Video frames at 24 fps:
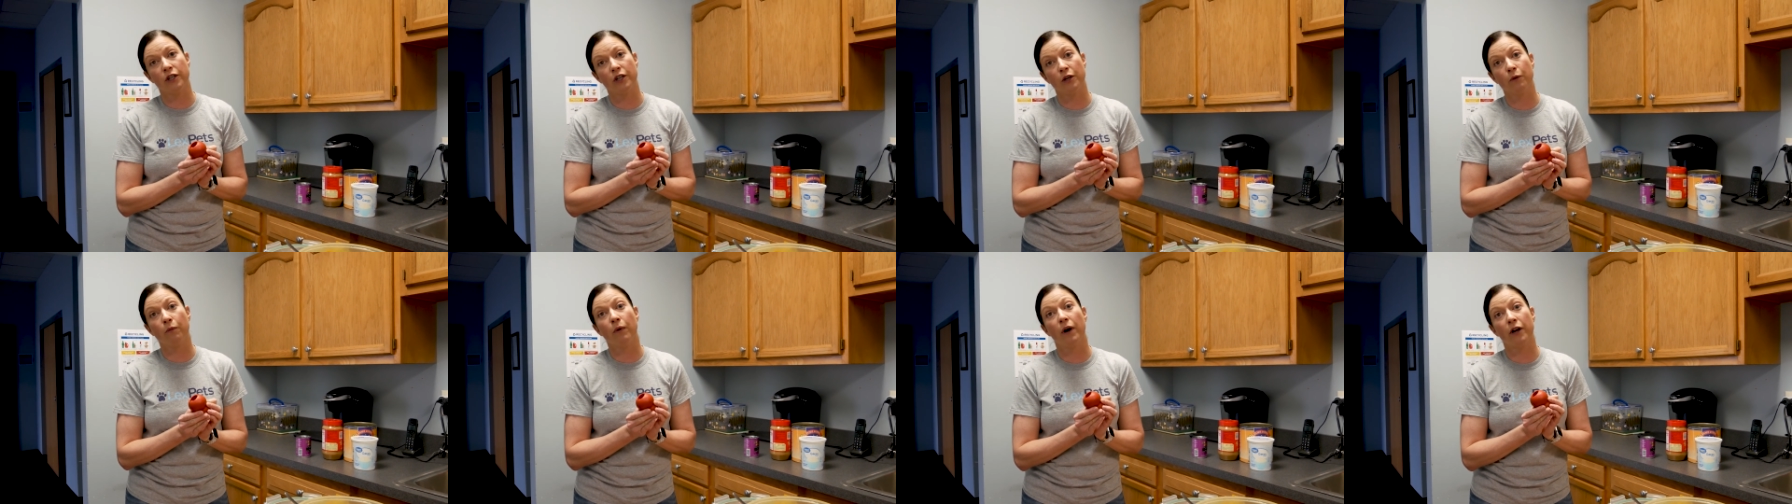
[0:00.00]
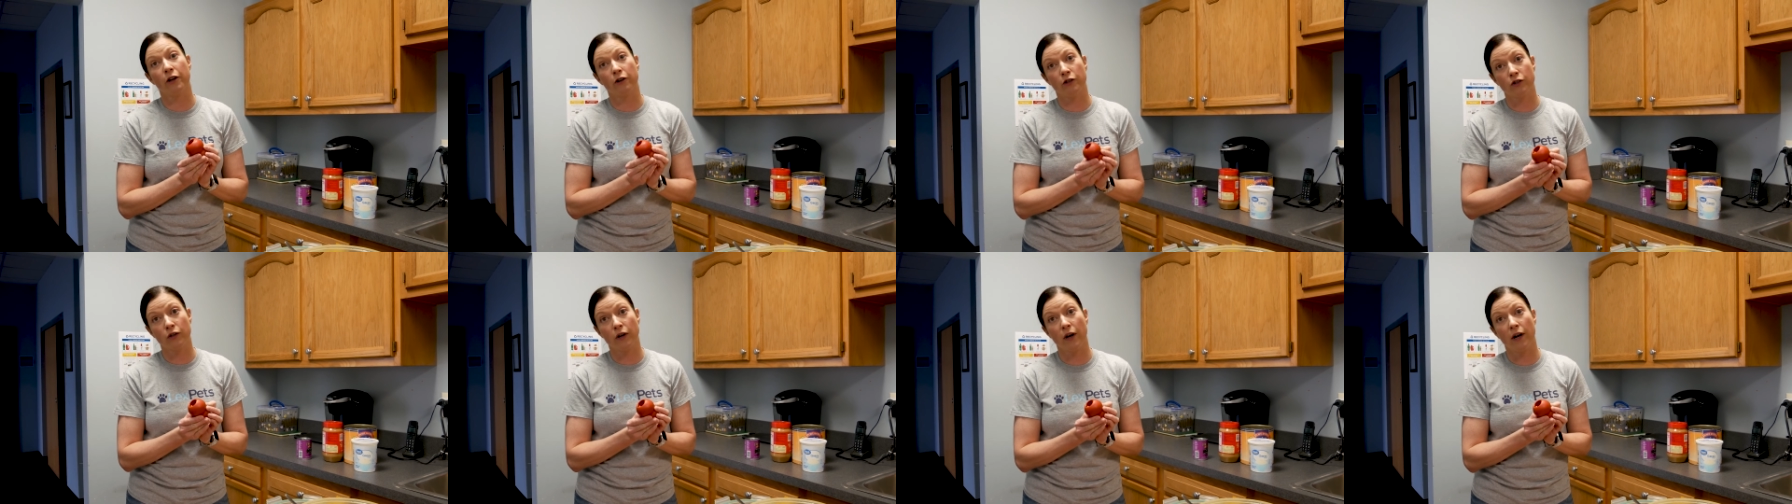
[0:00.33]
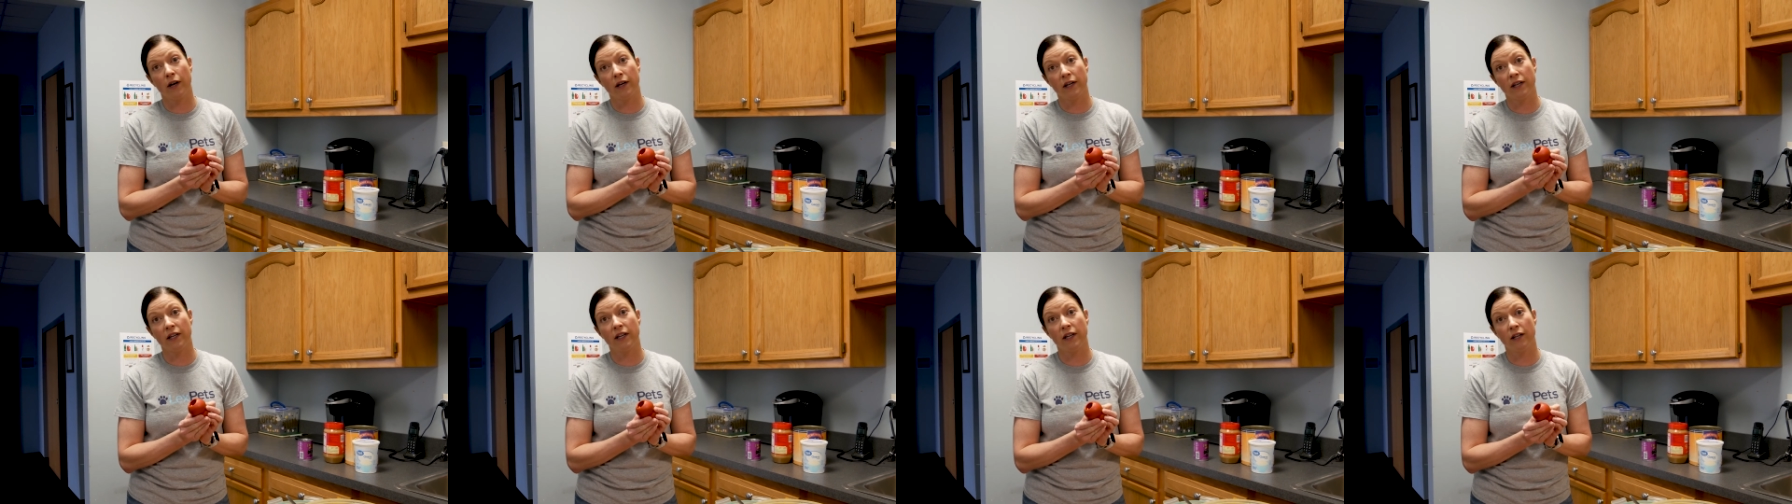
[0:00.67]
you while you're
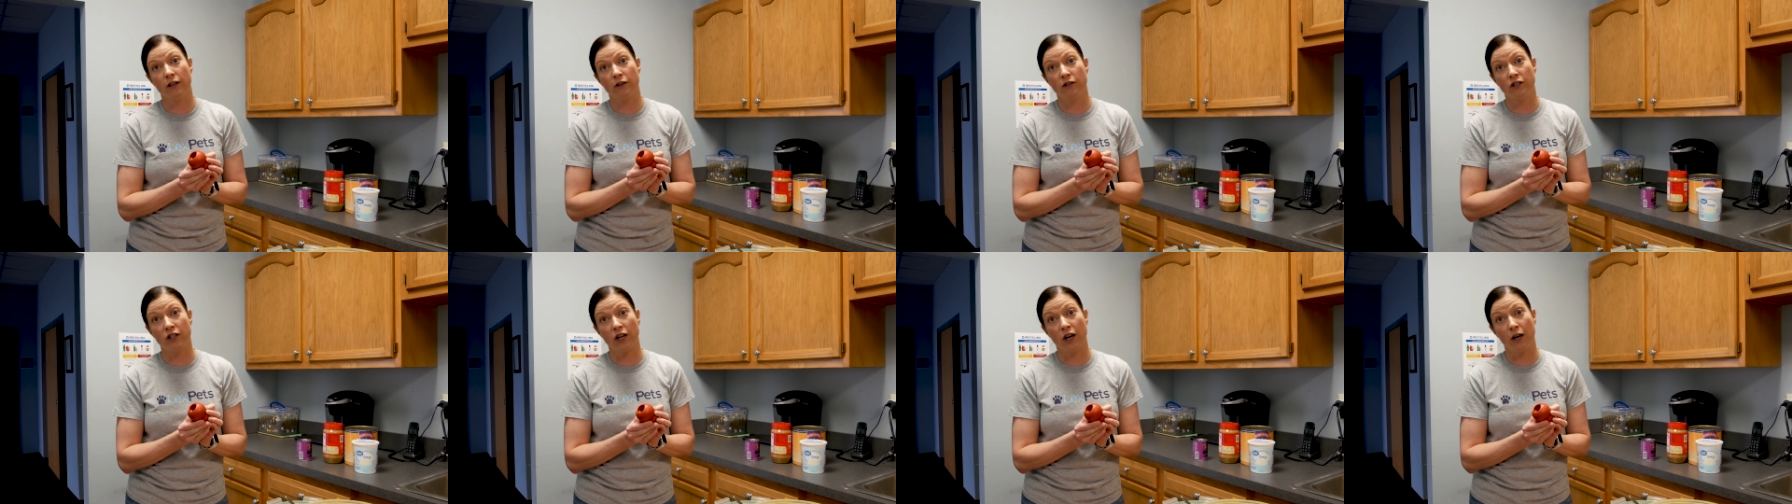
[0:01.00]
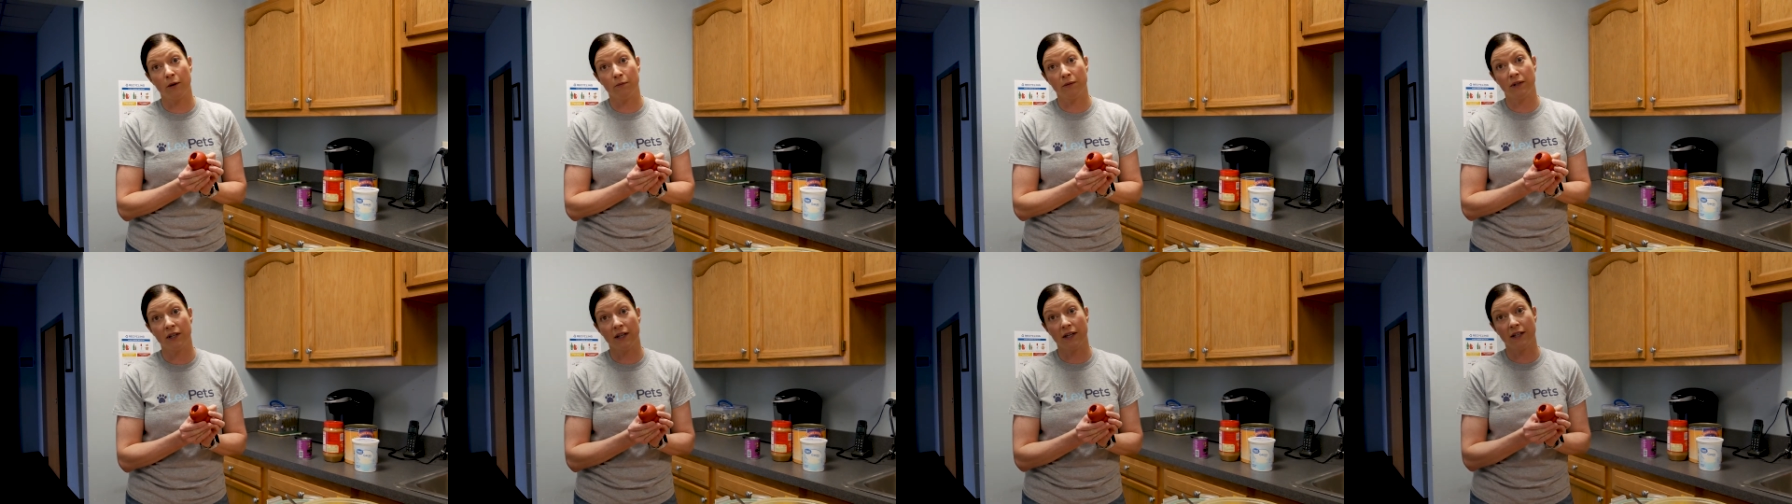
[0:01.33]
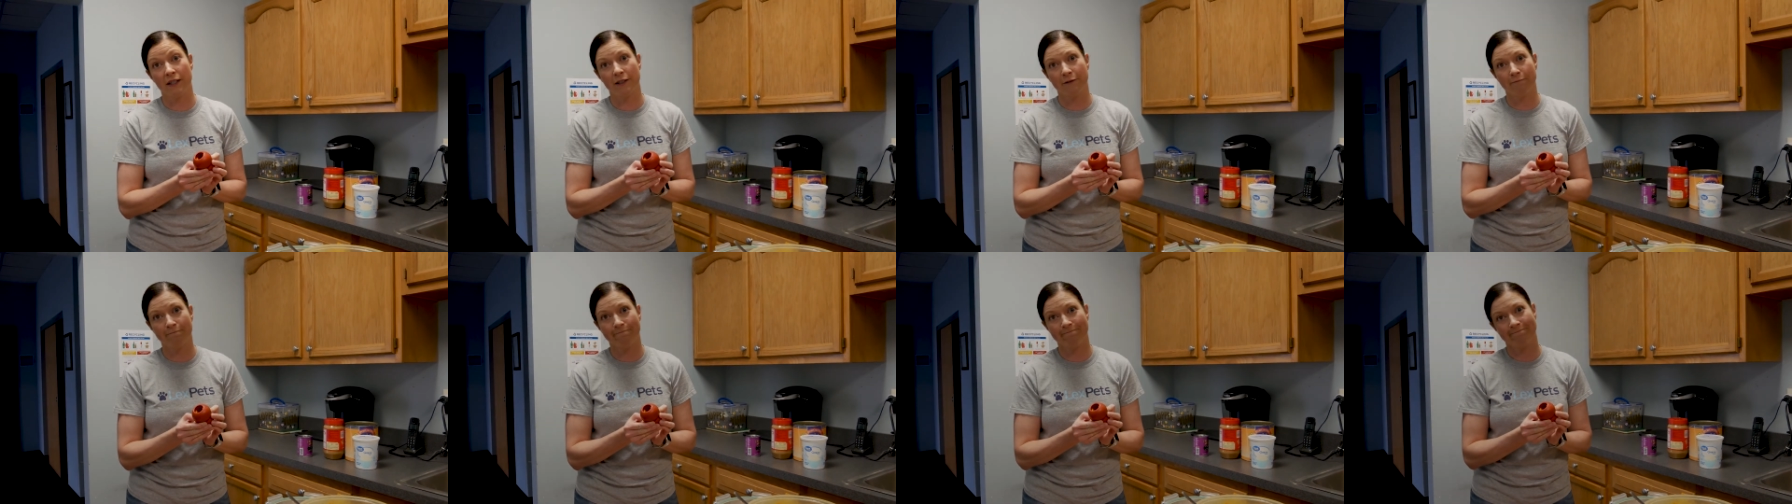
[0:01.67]
trying to get your job
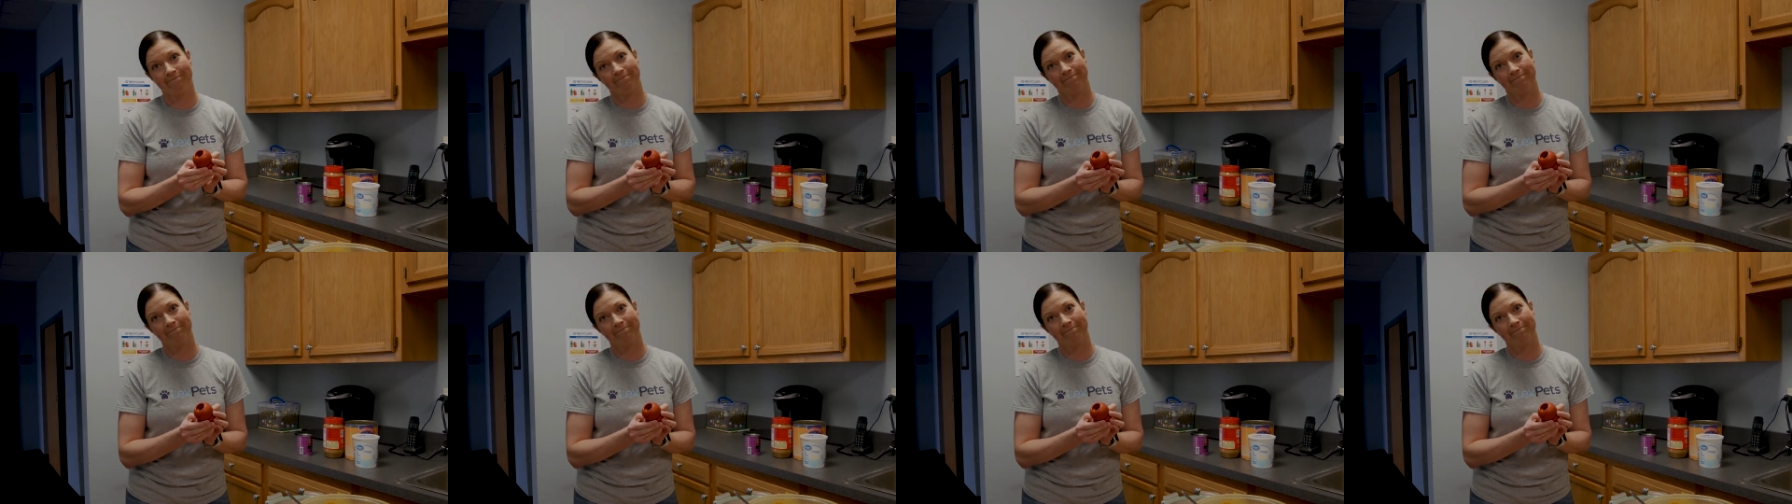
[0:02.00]
done.